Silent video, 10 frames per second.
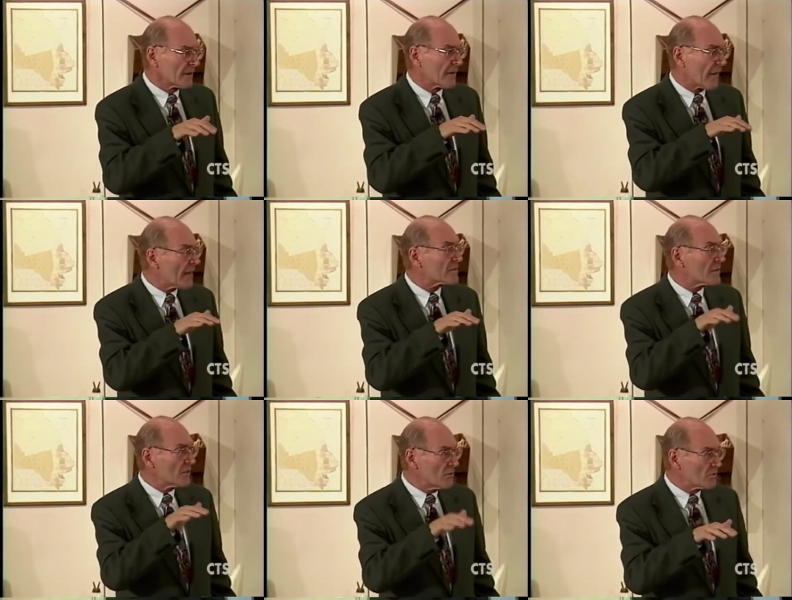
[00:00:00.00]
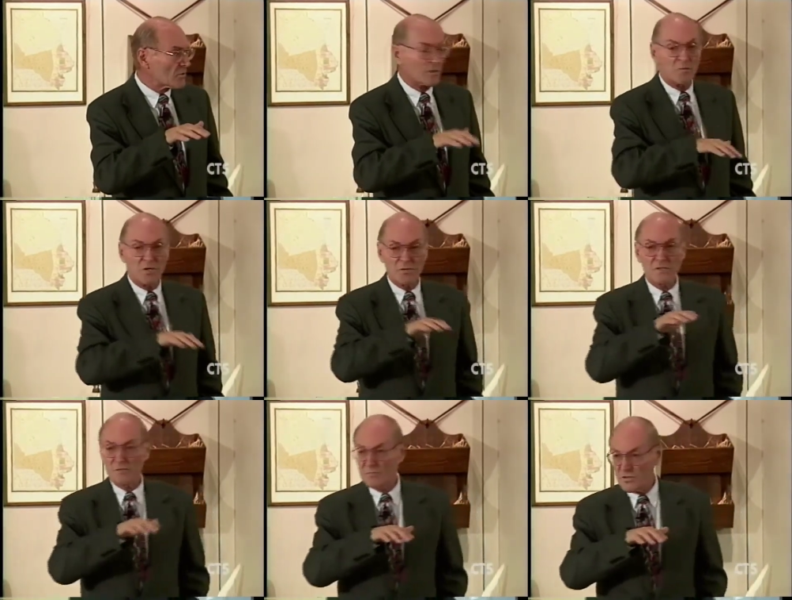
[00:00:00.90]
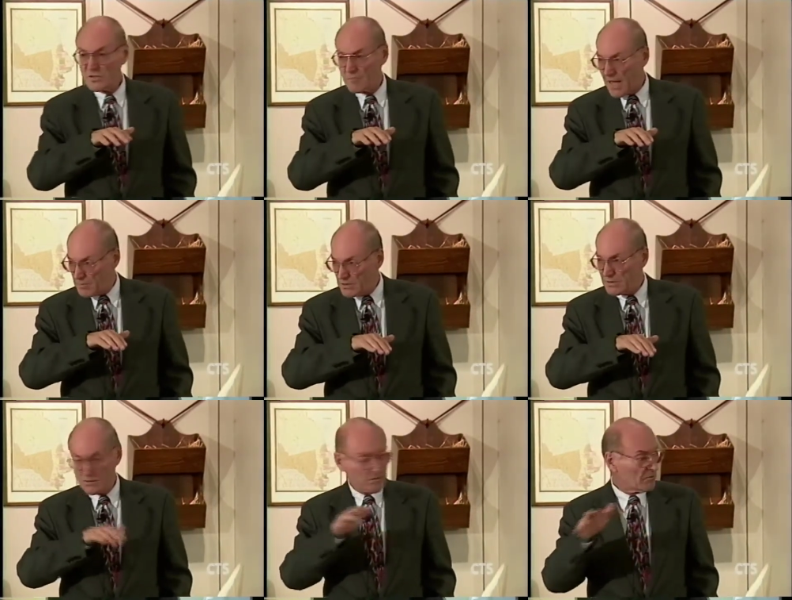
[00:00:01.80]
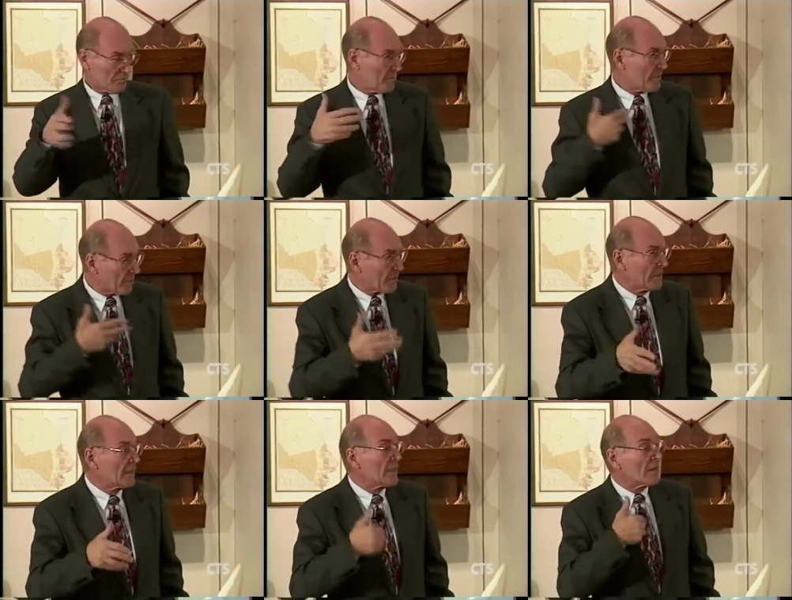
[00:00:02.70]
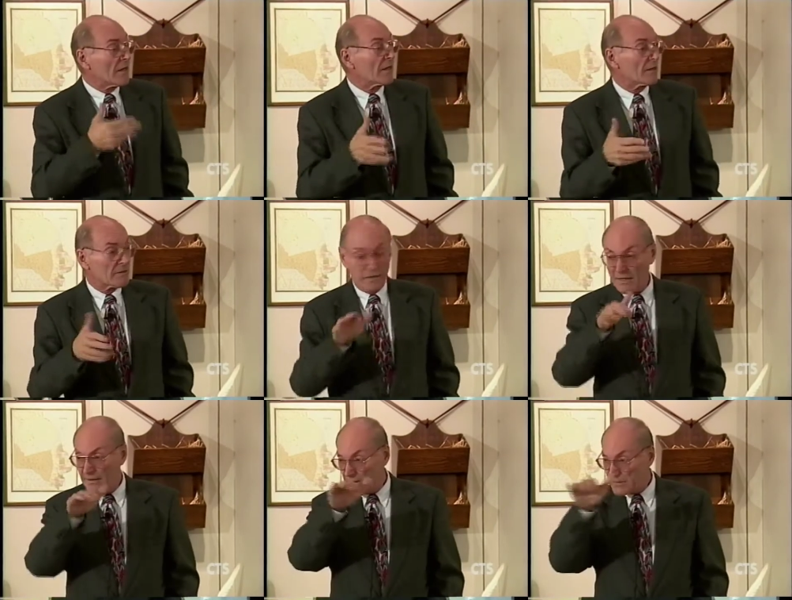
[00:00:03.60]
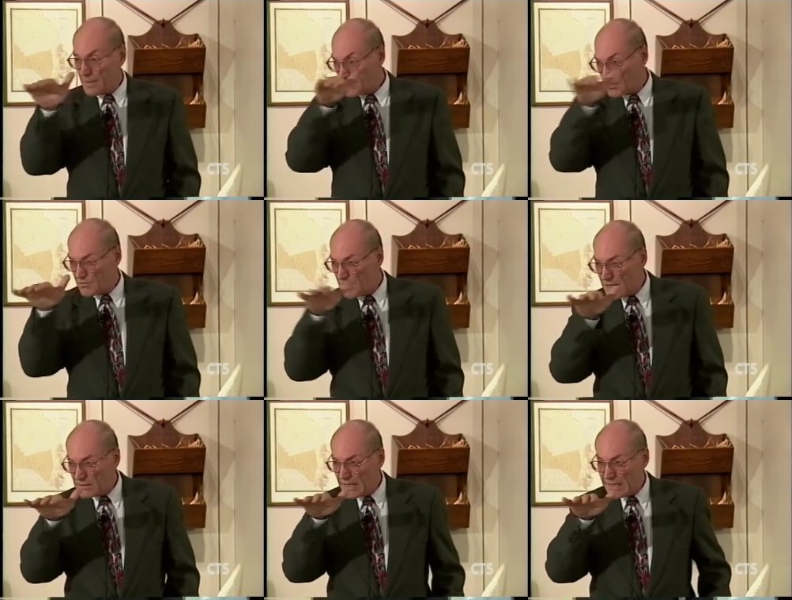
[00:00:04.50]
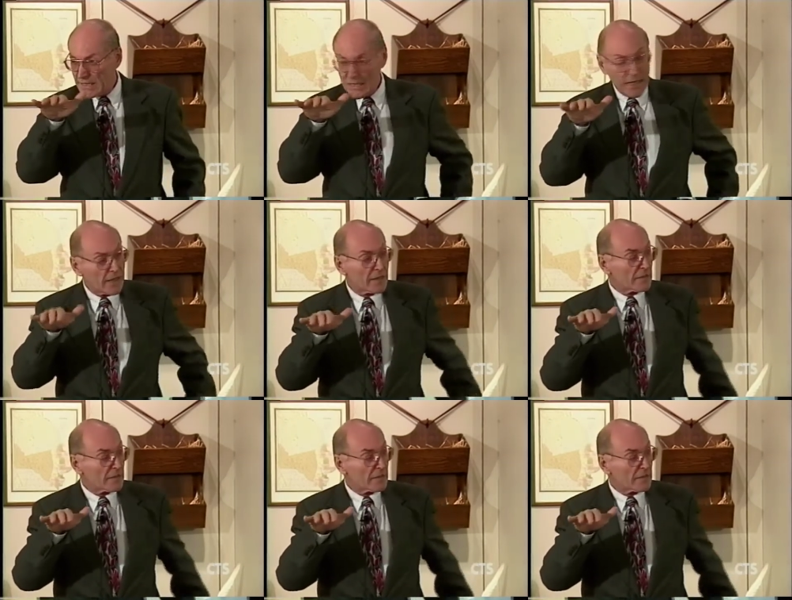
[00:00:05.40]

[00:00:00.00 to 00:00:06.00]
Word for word: And that's unusual. Most, most mammals and people uh, carry a temperature around 98.